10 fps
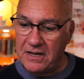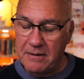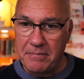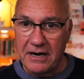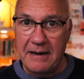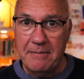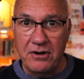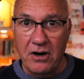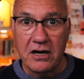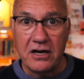but I'm
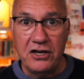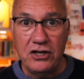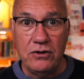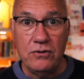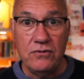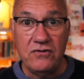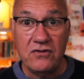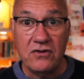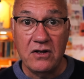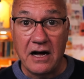not going to use
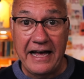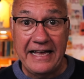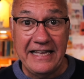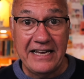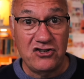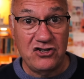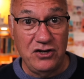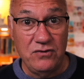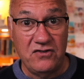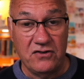any
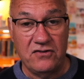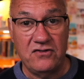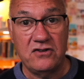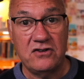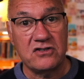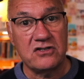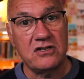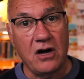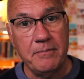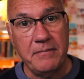excuses to
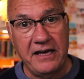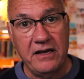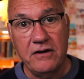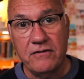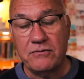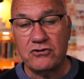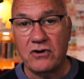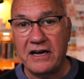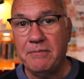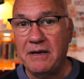stop me from trying
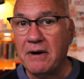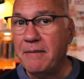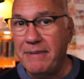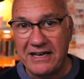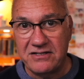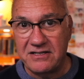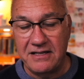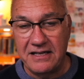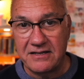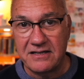to be my best at
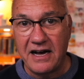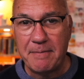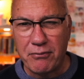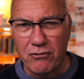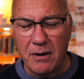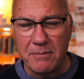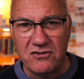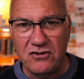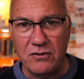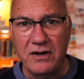this. I promise
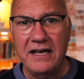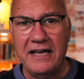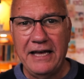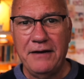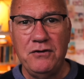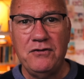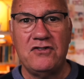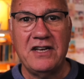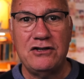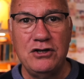you, if you
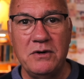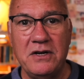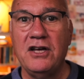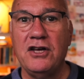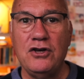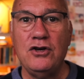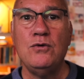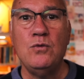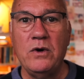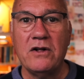stick to it, you
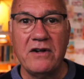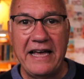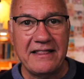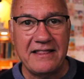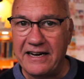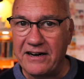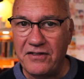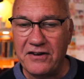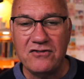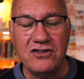will get there.
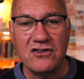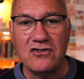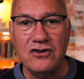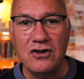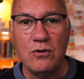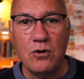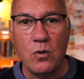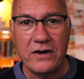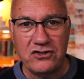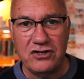There's just no
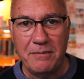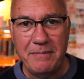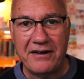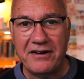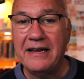question about it.